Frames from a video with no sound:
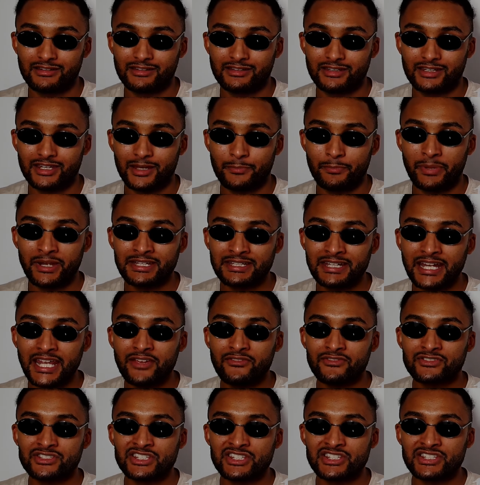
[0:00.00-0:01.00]
Yeah, Ben
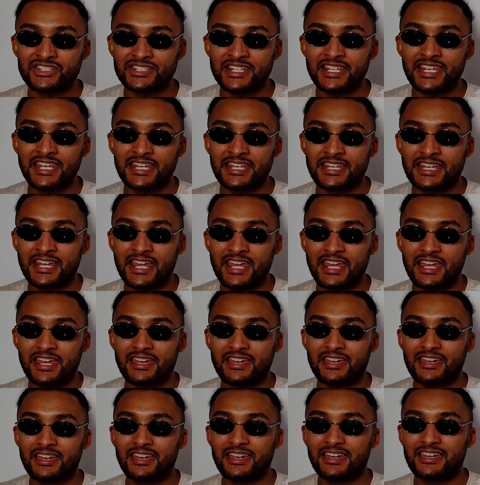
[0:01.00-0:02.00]
Davison sitting
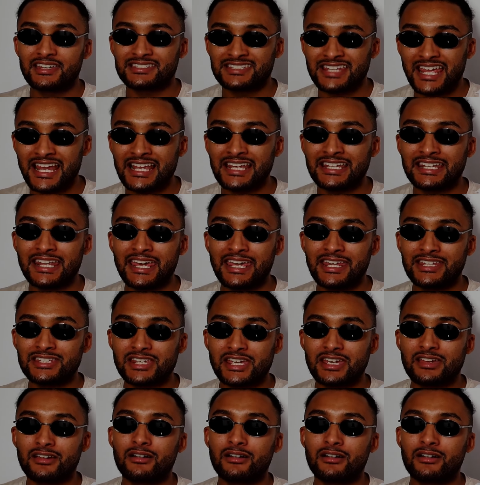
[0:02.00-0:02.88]
there telling AJ,